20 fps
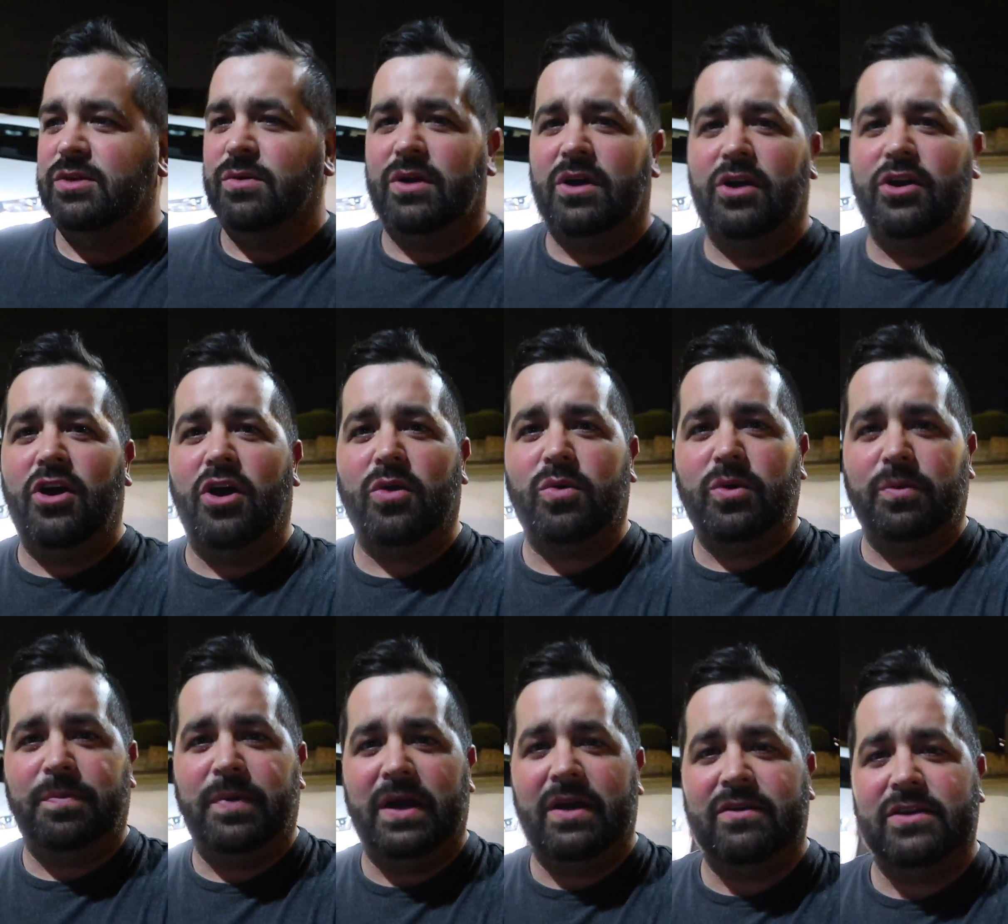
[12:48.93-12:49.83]
you want an
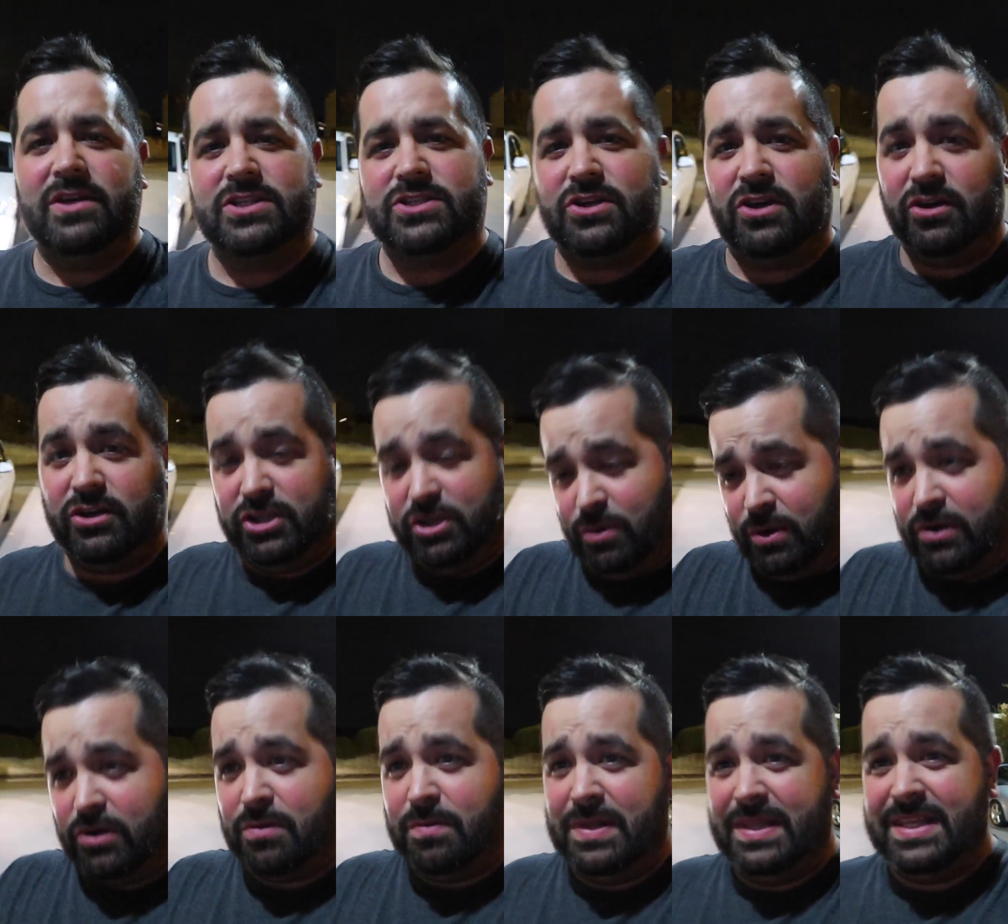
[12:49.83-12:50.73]
awkward period talk, you want
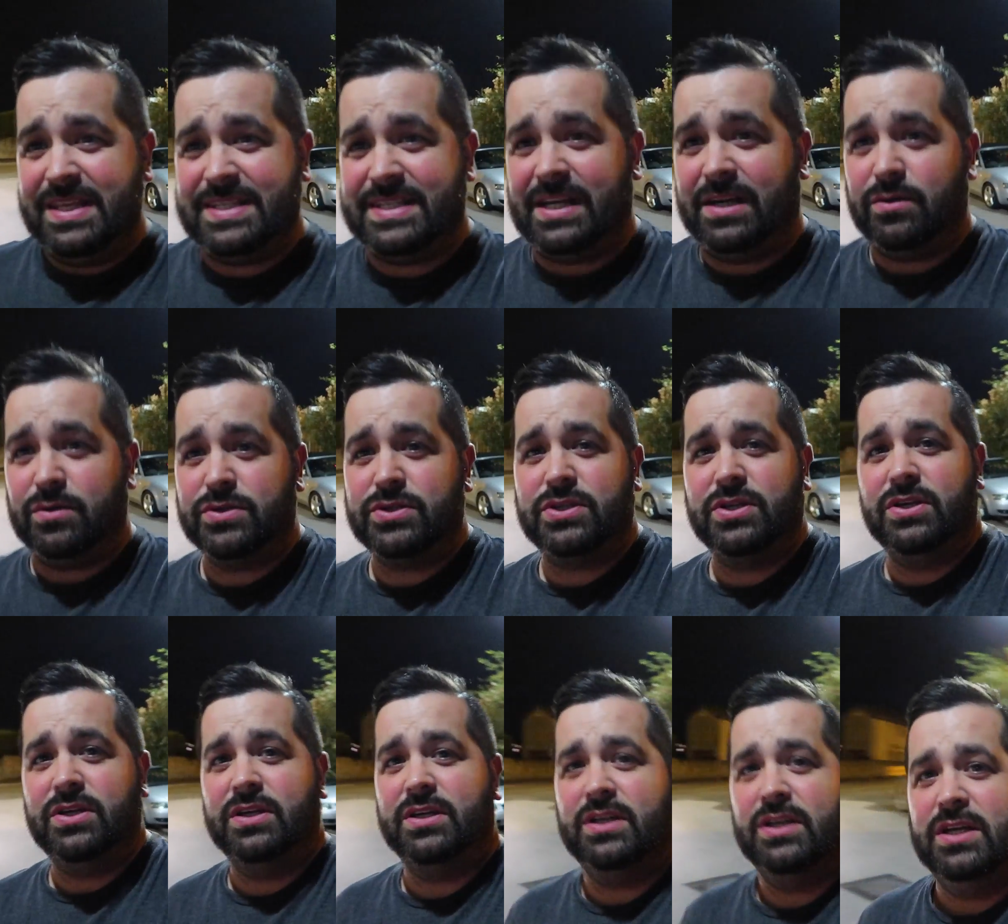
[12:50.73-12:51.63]
to come in this house
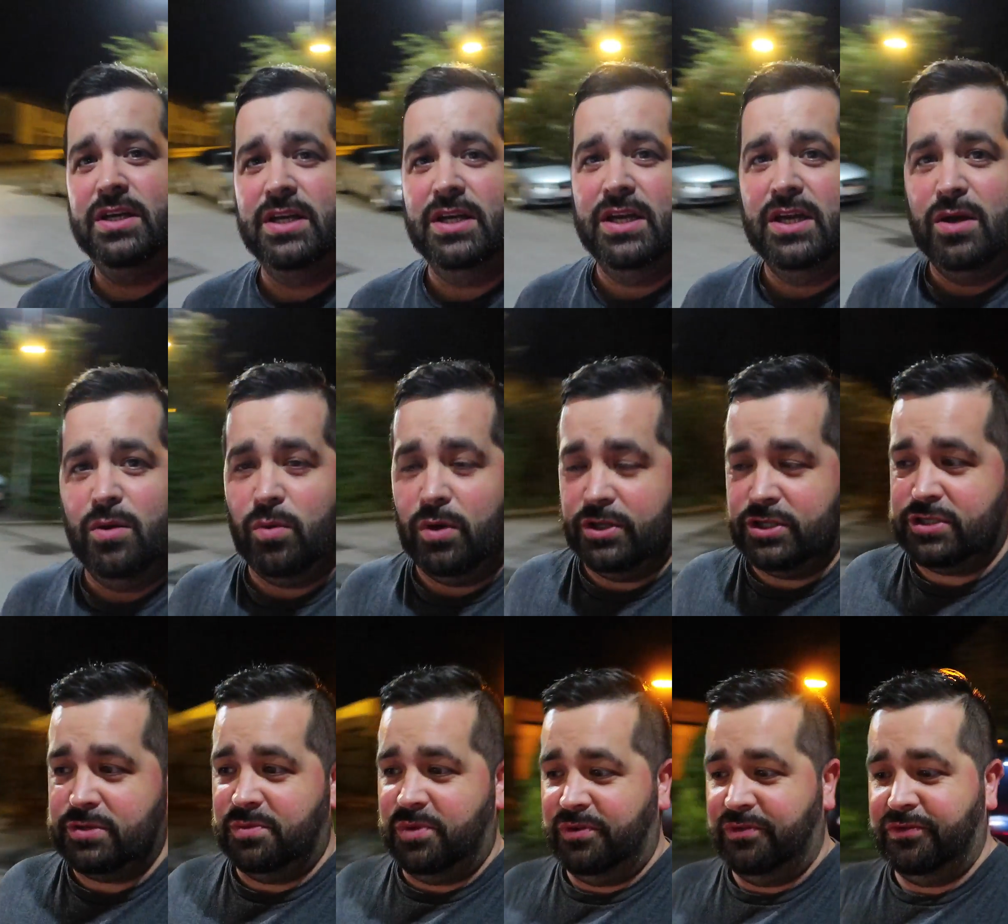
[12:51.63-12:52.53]

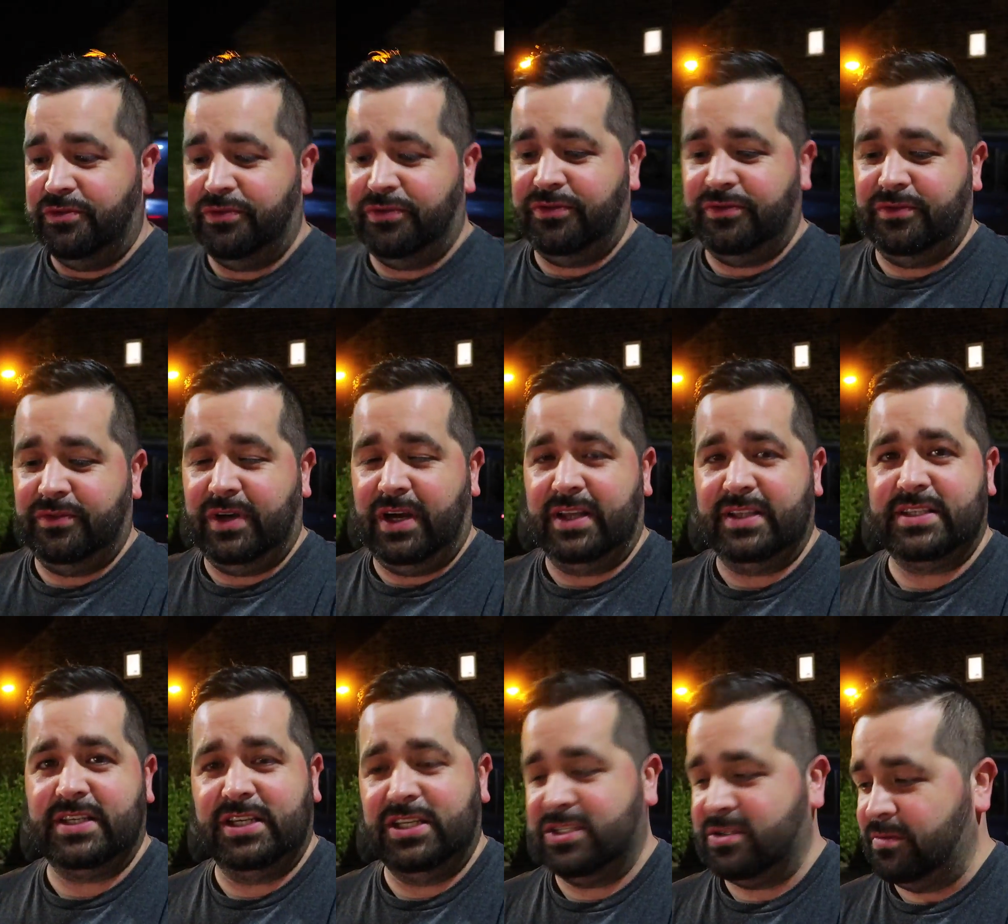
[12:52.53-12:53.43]
once a month. I'll
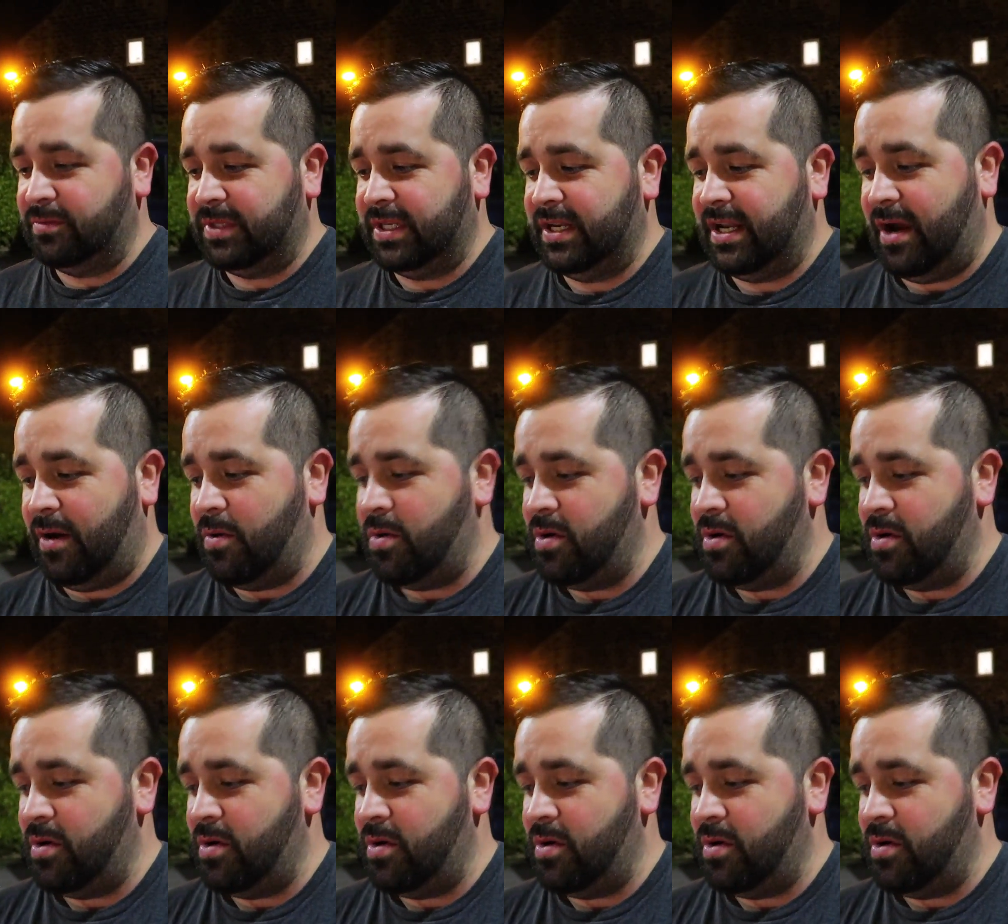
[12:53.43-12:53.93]
tell you something now,